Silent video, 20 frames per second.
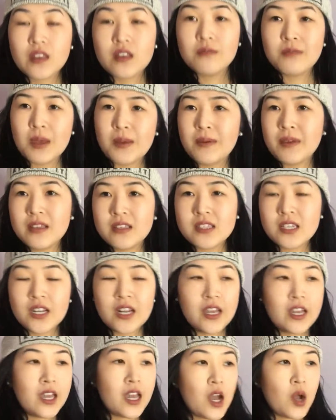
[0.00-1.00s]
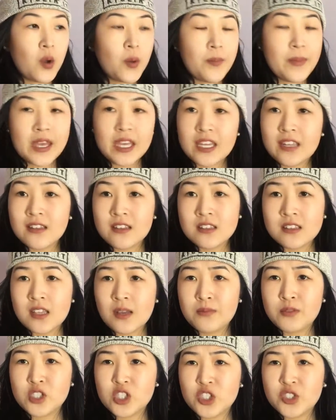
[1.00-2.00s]
maybe today I'll make an
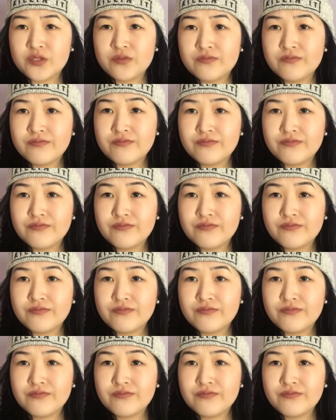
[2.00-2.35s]
exception.